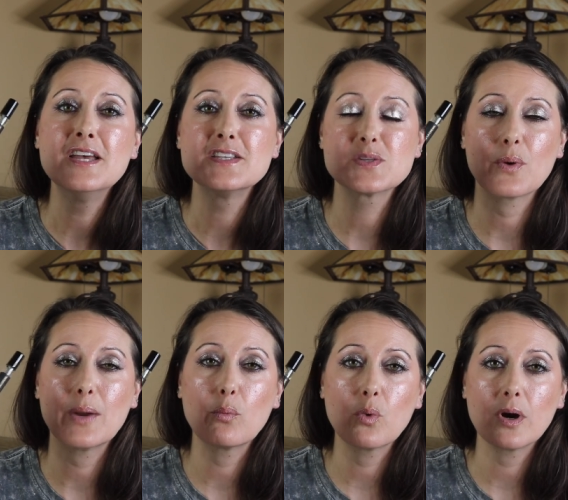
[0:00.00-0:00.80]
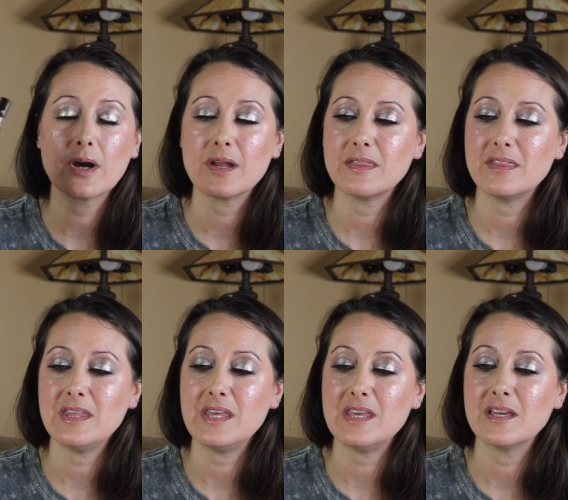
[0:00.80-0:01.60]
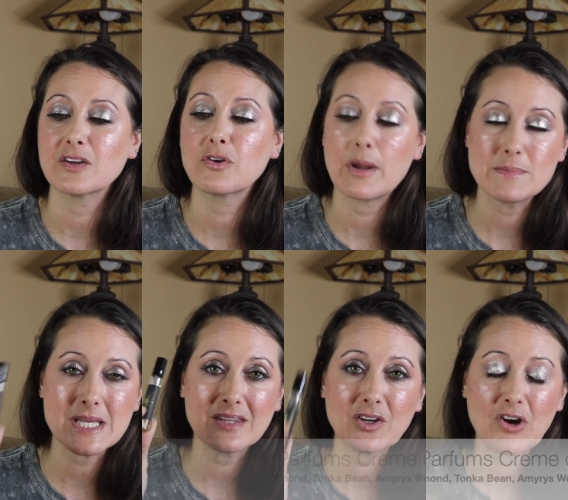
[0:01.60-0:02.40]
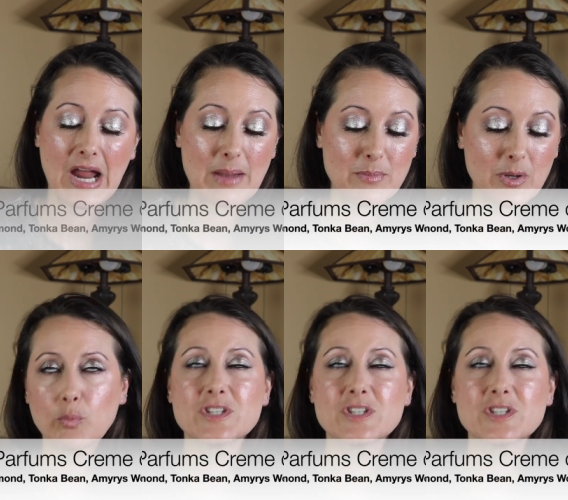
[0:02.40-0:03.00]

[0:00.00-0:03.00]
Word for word: So I wore the Creme de la Creme,